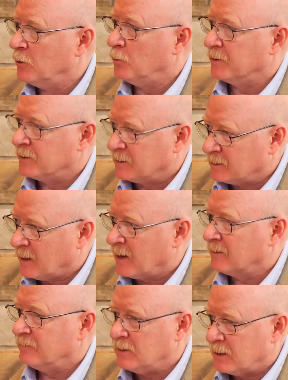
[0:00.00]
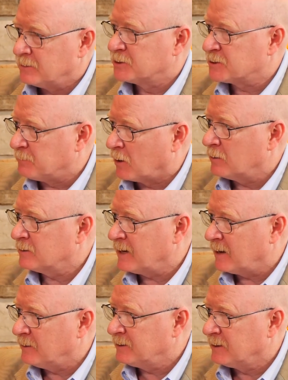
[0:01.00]
with a lot of young, smart
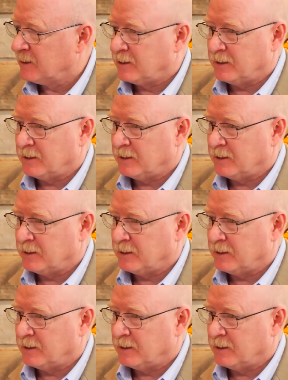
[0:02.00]
talent?